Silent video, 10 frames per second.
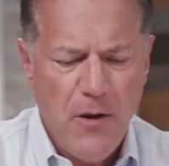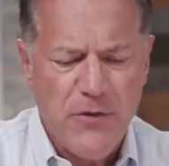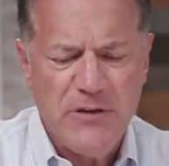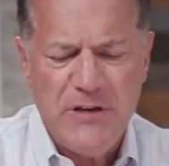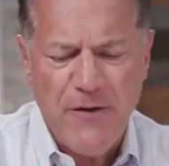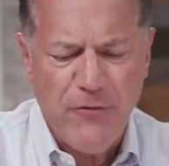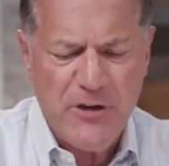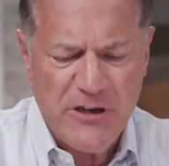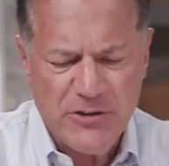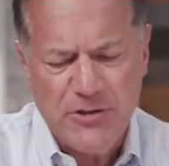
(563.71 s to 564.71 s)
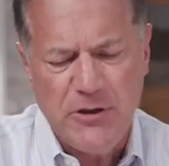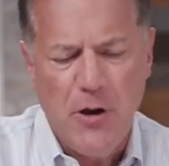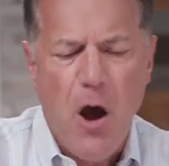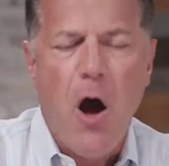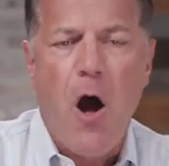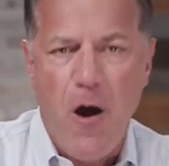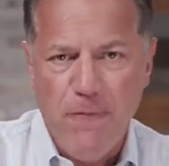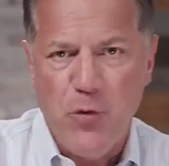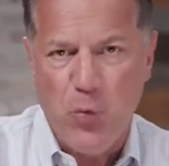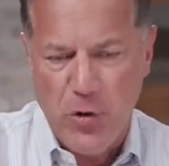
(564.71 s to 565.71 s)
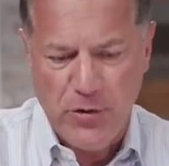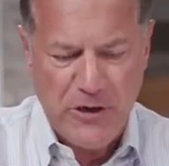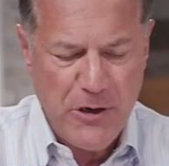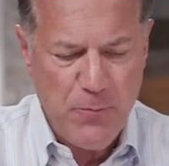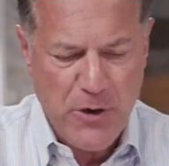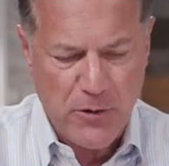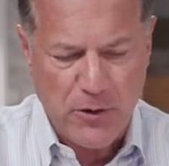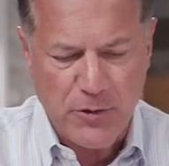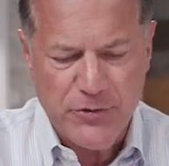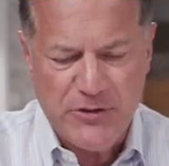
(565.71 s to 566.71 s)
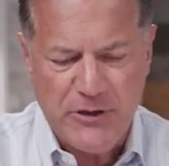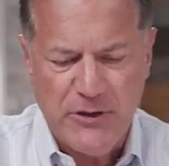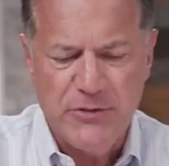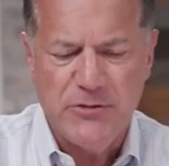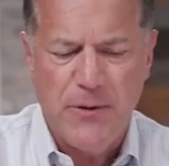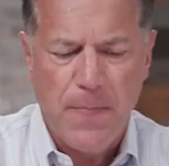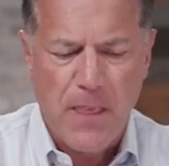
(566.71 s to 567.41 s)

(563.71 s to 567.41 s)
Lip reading: The definition of the working of miracles is